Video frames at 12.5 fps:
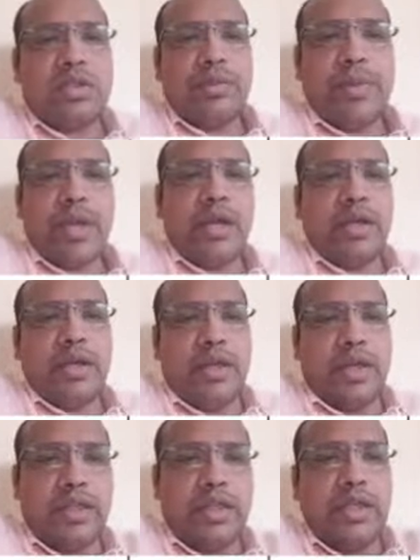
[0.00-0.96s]
system and
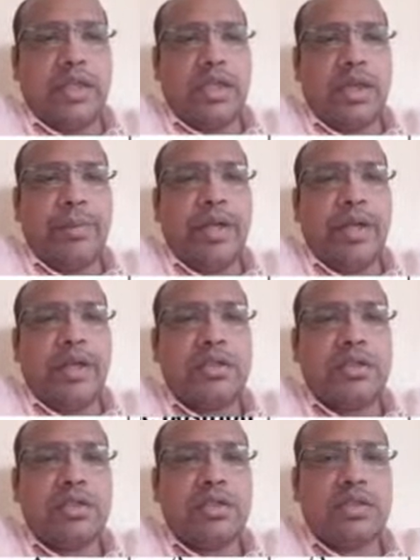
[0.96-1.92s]

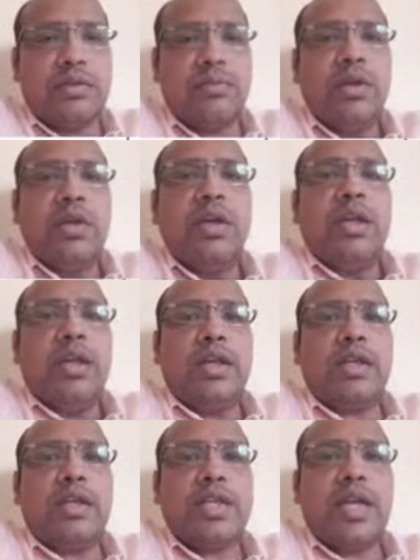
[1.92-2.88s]
incremental system?
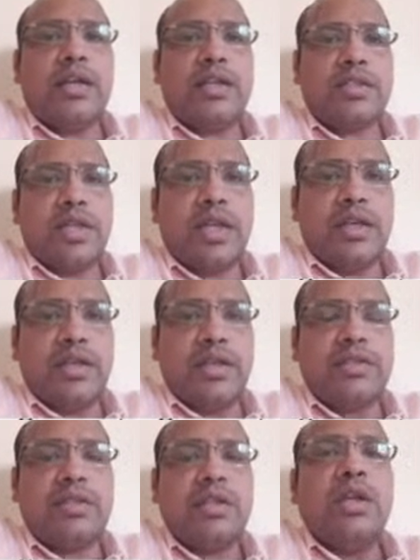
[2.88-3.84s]
Let us understand
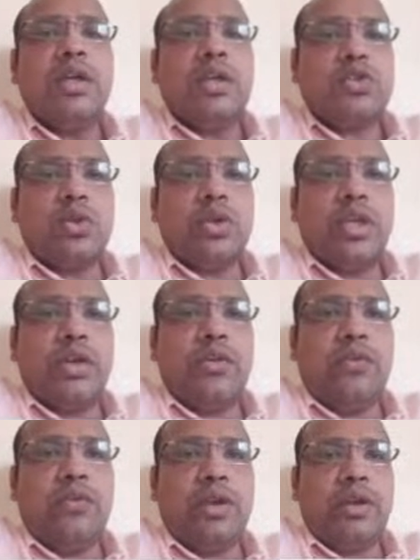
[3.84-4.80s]
this. So
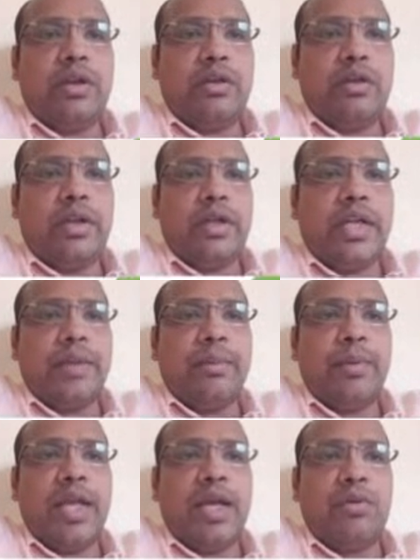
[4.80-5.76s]
here one
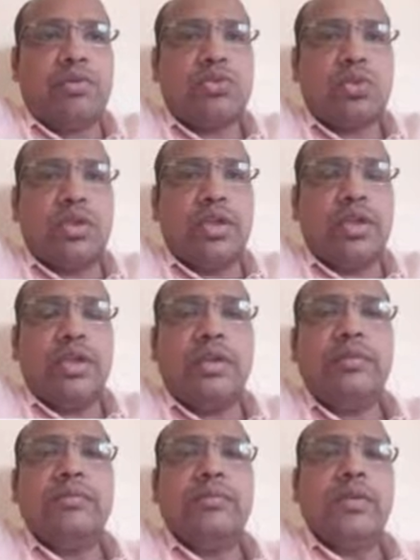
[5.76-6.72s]
table I have shown
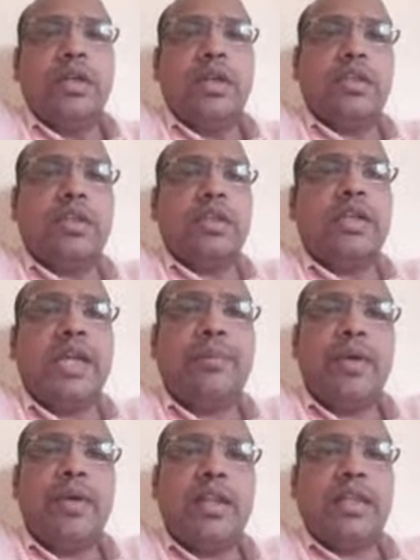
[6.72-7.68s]
here. In the
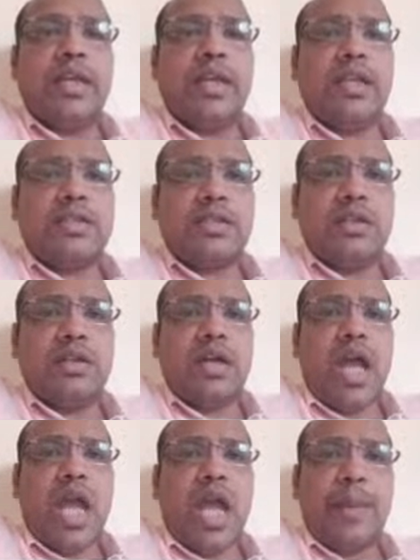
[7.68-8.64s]
table there is
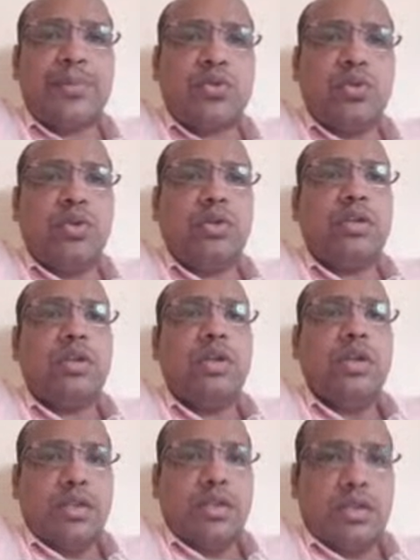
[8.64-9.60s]
a absolute
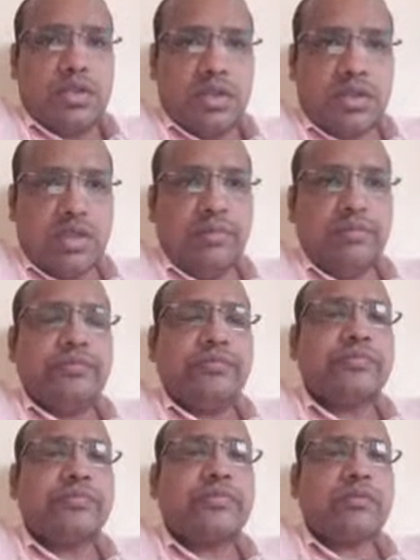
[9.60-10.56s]
system